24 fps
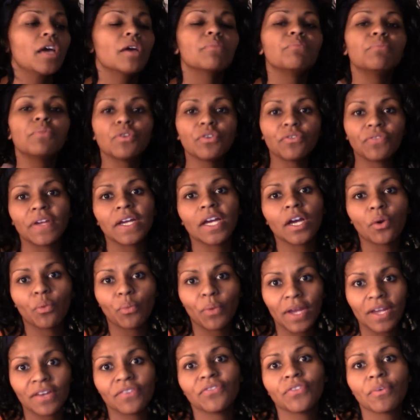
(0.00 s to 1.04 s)
moving
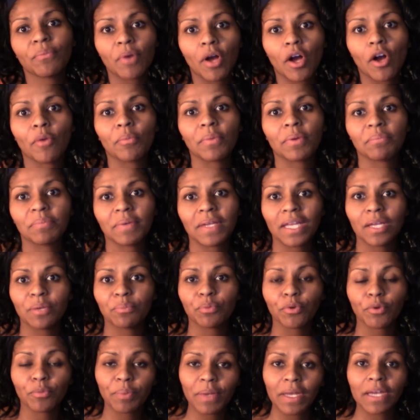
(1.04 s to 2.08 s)
away from home and being
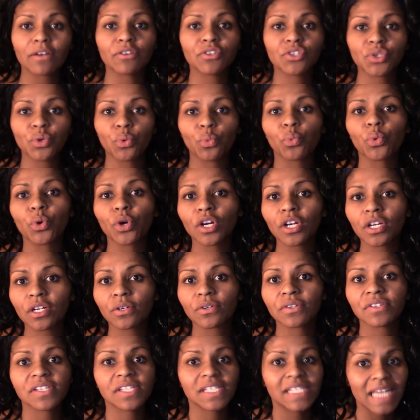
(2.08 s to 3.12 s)
prepared to work
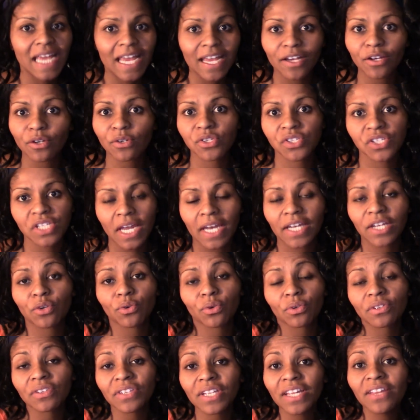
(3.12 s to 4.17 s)
or stay or study
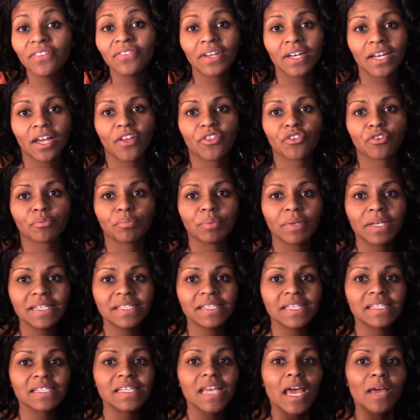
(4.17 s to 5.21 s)
or live in other
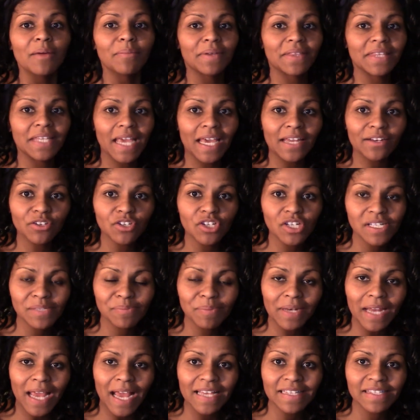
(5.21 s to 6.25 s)
places. But the energy has
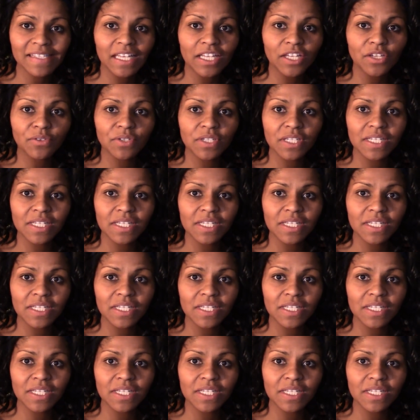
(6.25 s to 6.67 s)
been asking you to